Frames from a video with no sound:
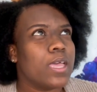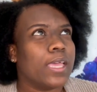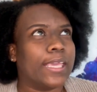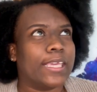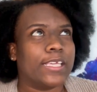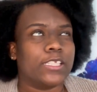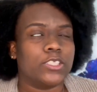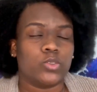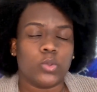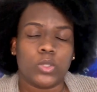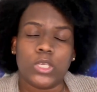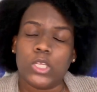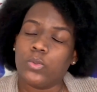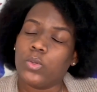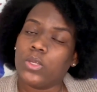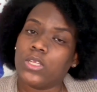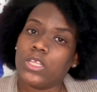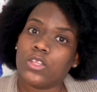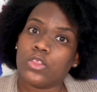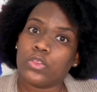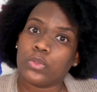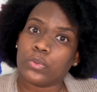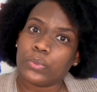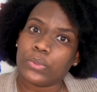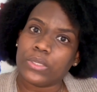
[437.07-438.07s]
In
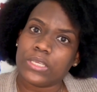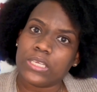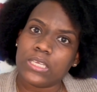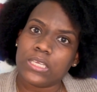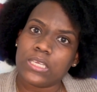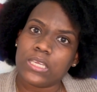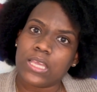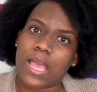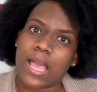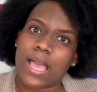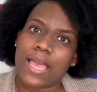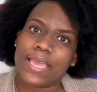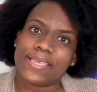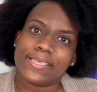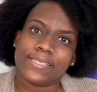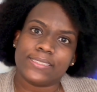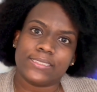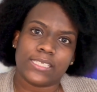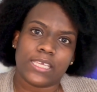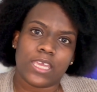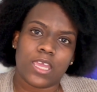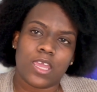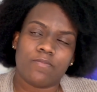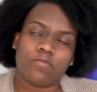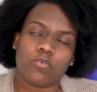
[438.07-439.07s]
2023, I
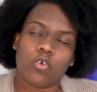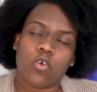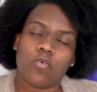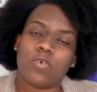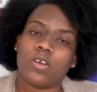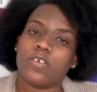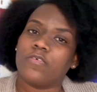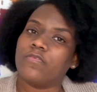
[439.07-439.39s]
saved over